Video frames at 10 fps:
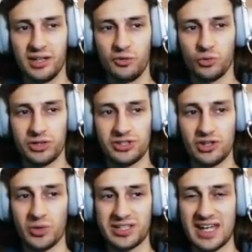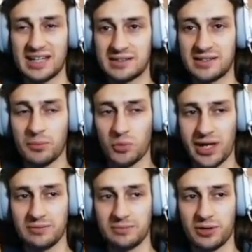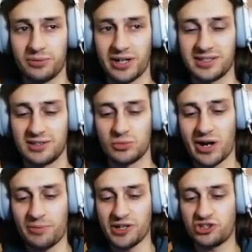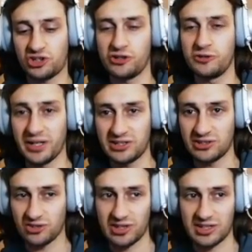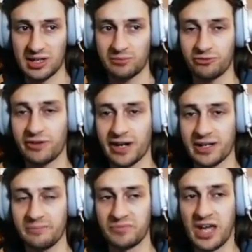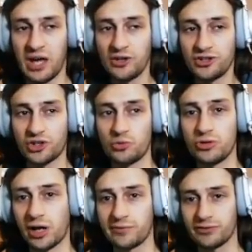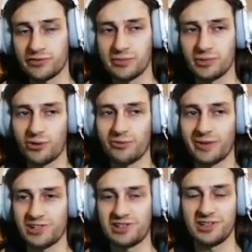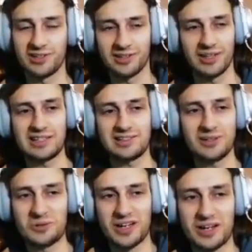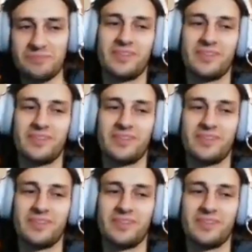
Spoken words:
was always getting double input presses, where I pressed 2 buttons on the same frame, so neither of them got registered. It's so dumb.